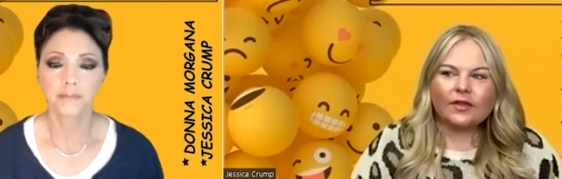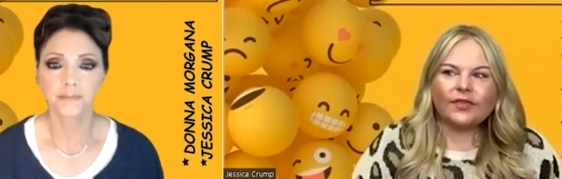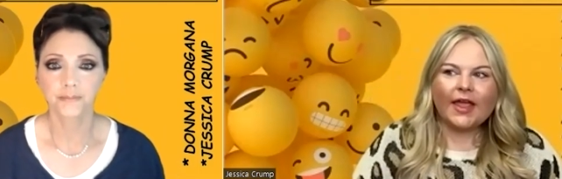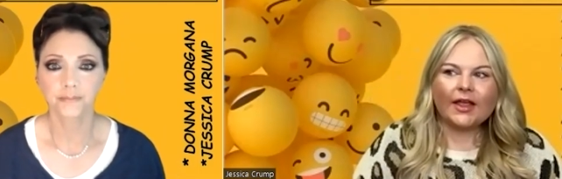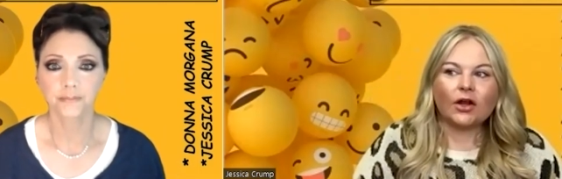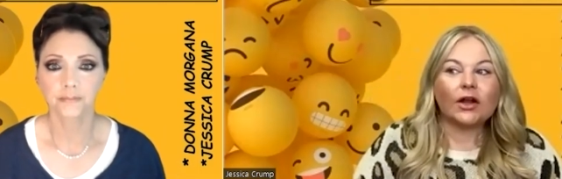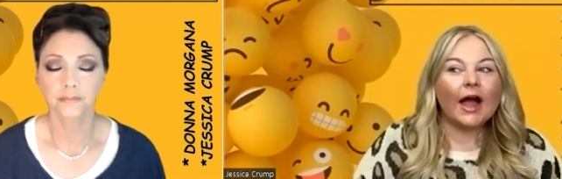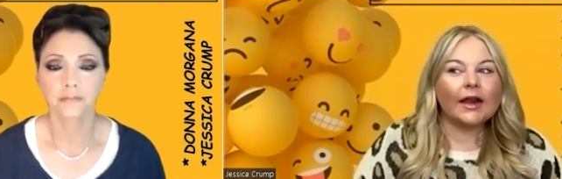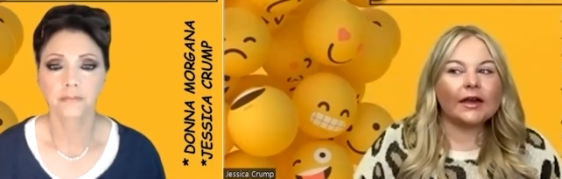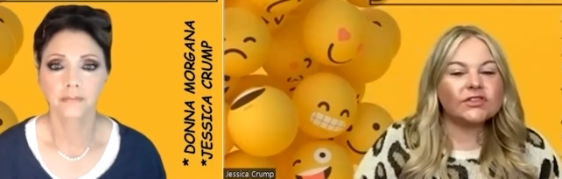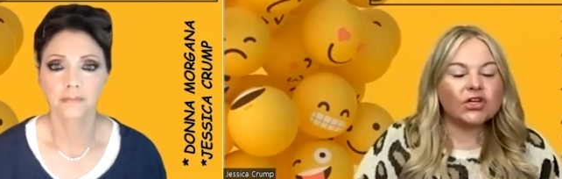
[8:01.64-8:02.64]
Speaker 1: they are
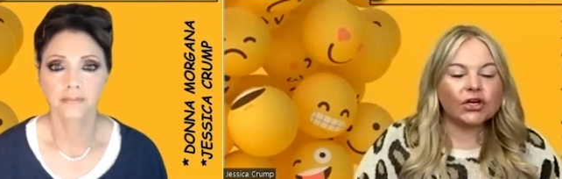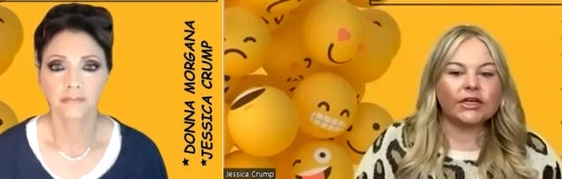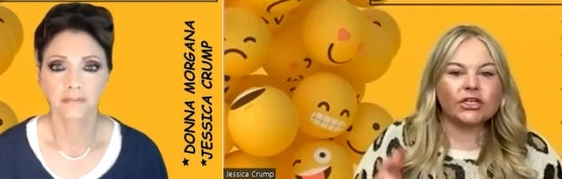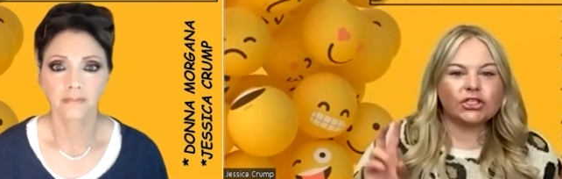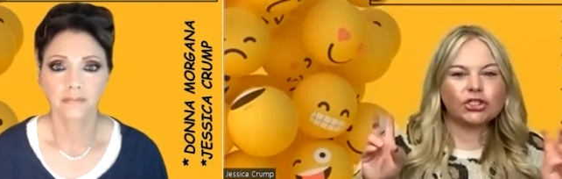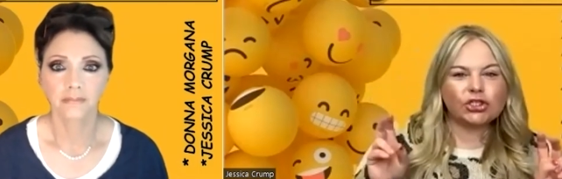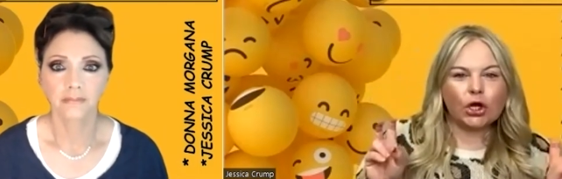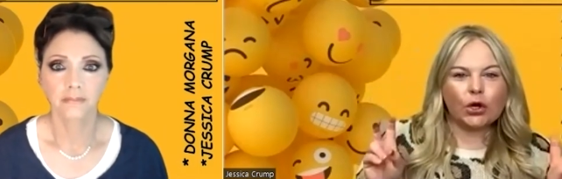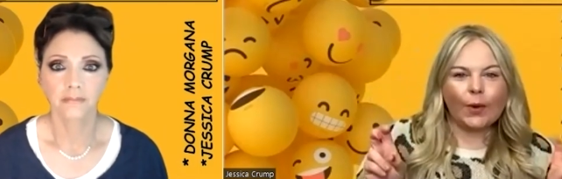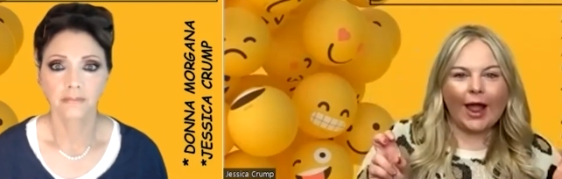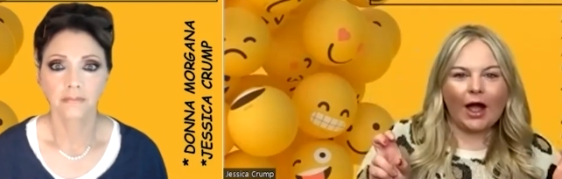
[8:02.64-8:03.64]
kind of starting to show
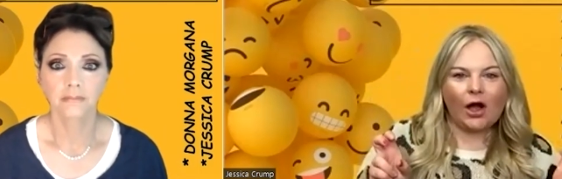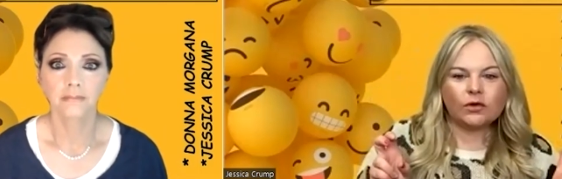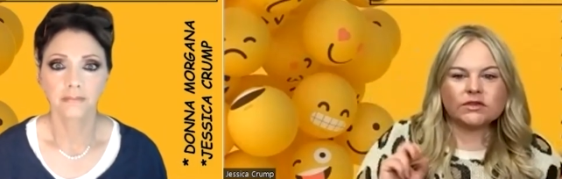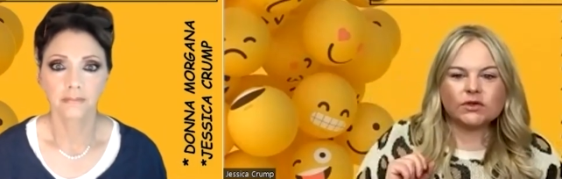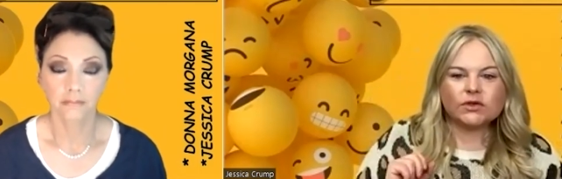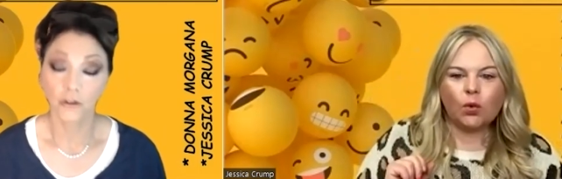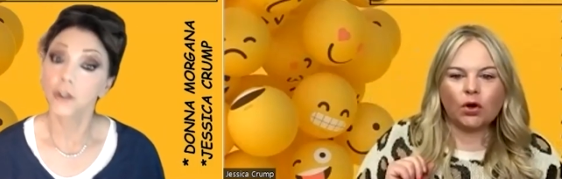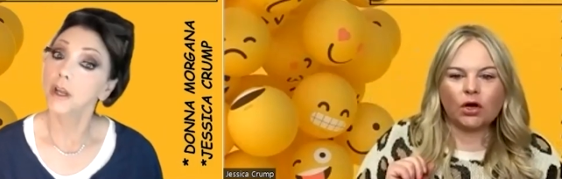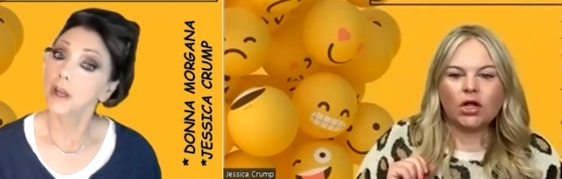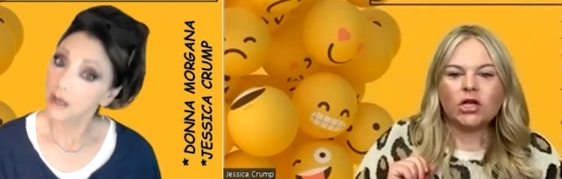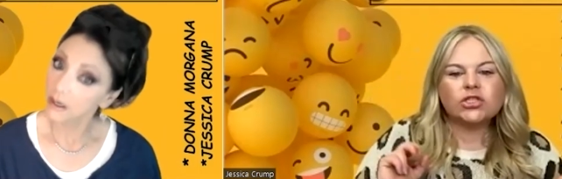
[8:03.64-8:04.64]
out or
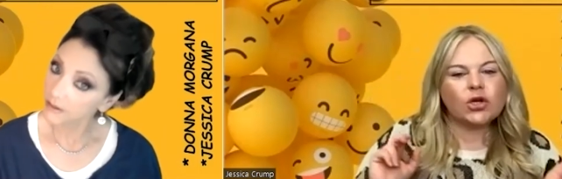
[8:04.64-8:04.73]
yes.